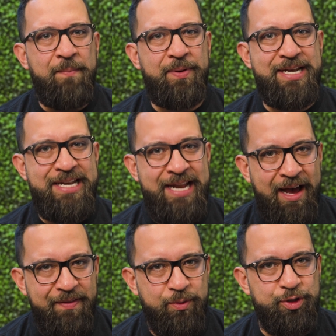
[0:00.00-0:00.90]
but
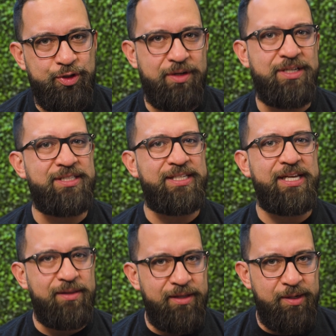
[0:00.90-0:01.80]
now that we're starting to see
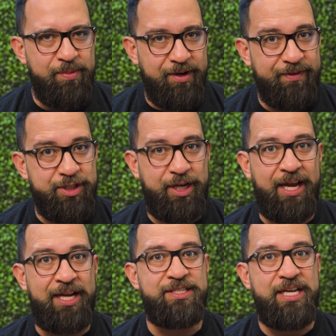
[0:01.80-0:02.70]
a little bit of a
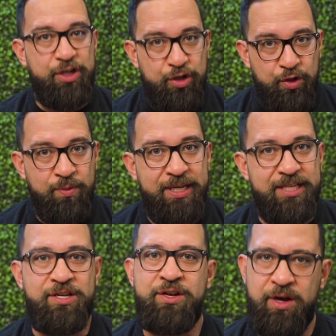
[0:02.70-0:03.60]
change that you need
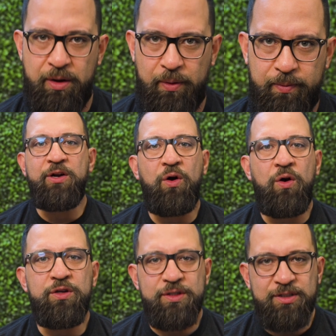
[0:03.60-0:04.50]
to know, there are
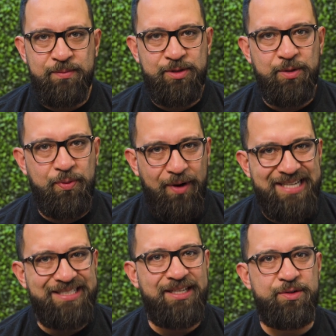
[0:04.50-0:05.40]
also some
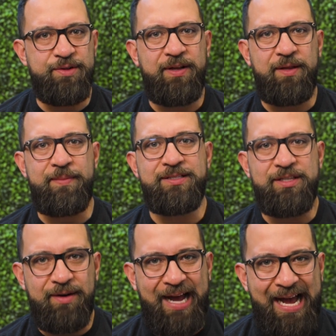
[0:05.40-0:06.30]
surprising new developments that
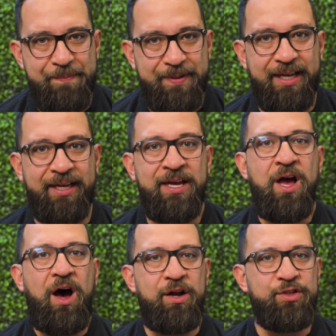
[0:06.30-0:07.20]
are happening
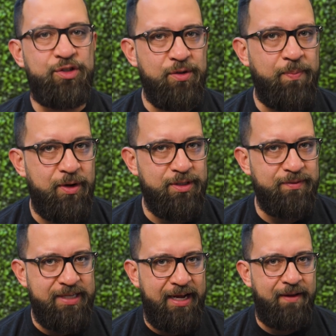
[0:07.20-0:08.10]
on certain parts of
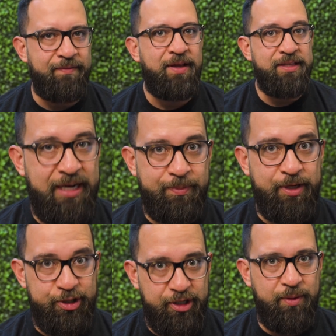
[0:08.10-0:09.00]
town that I'm going
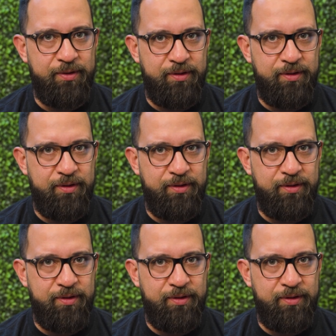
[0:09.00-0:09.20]
to share with